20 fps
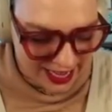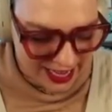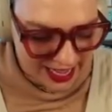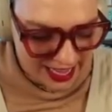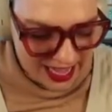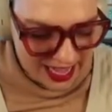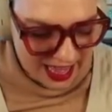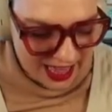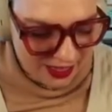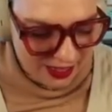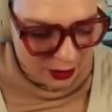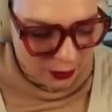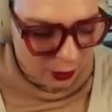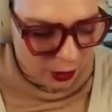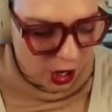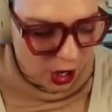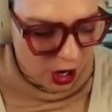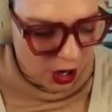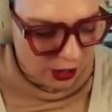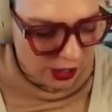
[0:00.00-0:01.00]
I think
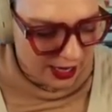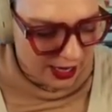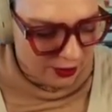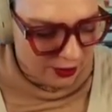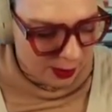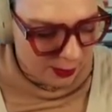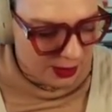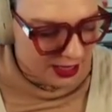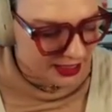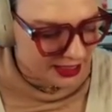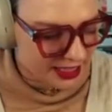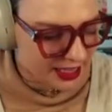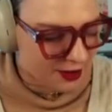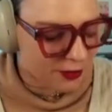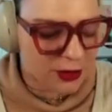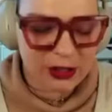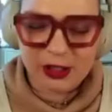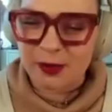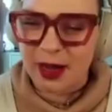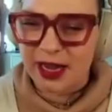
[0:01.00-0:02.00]
we're all kind of reminiscent of
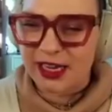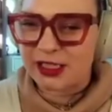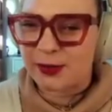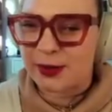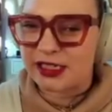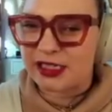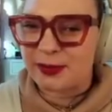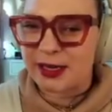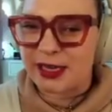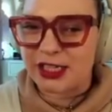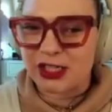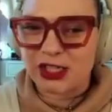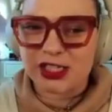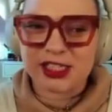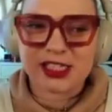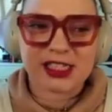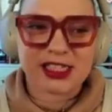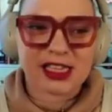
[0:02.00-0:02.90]
those MySpace pages,